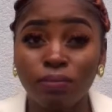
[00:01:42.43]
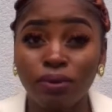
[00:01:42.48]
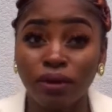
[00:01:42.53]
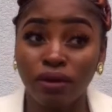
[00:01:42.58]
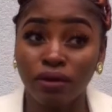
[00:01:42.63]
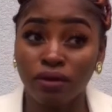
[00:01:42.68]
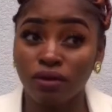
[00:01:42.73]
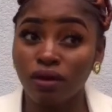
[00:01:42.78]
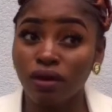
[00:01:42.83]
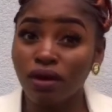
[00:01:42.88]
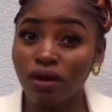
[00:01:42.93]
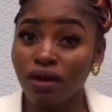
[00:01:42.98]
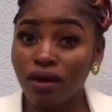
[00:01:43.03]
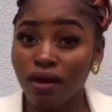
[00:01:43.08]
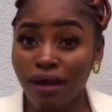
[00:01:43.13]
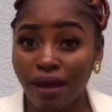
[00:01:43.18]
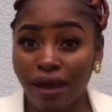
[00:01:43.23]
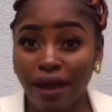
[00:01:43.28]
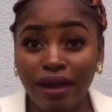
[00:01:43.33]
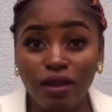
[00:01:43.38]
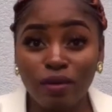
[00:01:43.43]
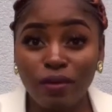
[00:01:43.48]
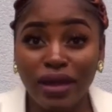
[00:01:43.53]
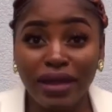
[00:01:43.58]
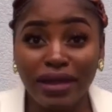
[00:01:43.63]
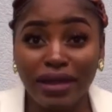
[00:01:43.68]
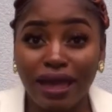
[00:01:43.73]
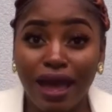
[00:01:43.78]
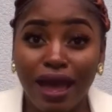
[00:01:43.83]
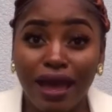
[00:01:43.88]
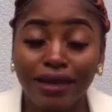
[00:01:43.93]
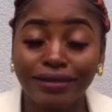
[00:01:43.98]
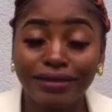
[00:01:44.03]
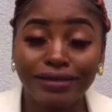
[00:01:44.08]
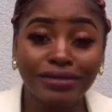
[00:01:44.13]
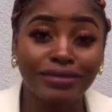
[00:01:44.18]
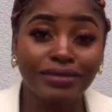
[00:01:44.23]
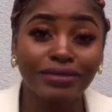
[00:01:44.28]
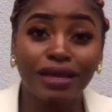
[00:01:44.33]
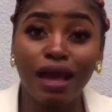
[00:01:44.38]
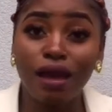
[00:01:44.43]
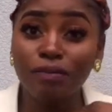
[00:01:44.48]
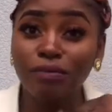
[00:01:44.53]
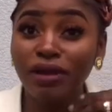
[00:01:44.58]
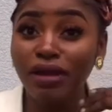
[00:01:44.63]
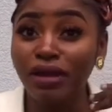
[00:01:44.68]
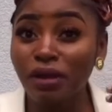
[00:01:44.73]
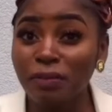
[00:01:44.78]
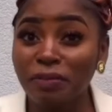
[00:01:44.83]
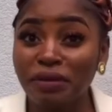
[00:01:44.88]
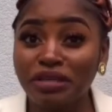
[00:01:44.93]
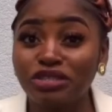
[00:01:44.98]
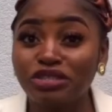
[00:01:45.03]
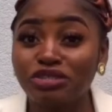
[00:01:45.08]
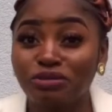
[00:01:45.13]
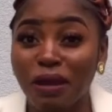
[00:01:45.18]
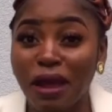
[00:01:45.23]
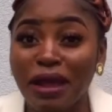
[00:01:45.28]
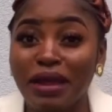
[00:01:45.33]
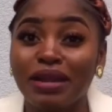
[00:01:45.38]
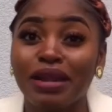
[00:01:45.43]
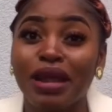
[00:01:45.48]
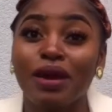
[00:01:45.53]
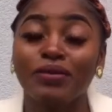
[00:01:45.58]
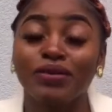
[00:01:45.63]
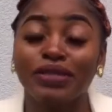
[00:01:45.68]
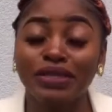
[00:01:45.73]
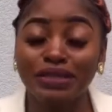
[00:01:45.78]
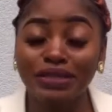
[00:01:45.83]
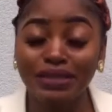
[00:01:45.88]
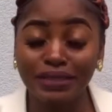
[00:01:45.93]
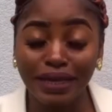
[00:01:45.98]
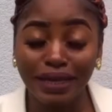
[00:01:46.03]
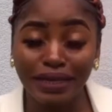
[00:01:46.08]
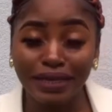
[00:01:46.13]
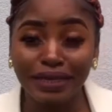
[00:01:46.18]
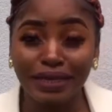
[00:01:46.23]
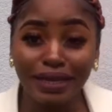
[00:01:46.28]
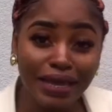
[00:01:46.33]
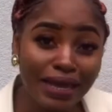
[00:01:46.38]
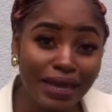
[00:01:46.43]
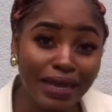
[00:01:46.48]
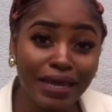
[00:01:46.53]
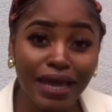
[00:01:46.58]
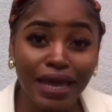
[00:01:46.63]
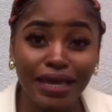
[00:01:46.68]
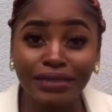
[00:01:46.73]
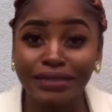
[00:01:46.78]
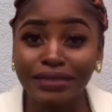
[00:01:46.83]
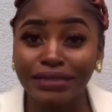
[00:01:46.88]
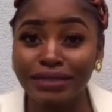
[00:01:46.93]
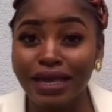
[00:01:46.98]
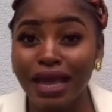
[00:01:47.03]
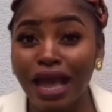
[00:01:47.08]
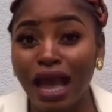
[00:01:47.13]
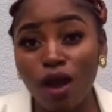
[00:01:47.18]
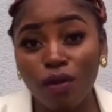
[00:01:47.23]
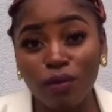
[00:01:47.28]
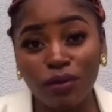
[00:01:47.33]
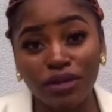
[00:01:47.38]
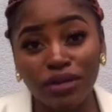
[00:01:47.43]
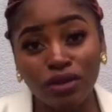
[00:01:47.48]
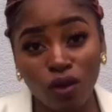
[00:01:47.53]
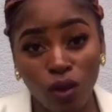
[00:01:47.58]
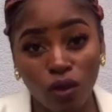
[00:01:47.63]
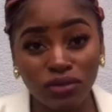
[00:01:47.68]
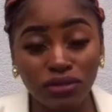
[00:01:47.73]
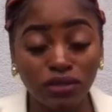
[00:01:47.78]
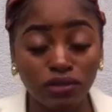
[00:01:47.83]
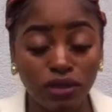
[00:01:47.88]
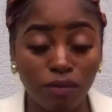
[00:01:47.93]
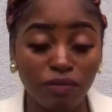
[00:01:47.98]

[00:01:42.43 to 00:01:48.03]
But anyway guys, I'm gonna be trying out this technique and see how it goes.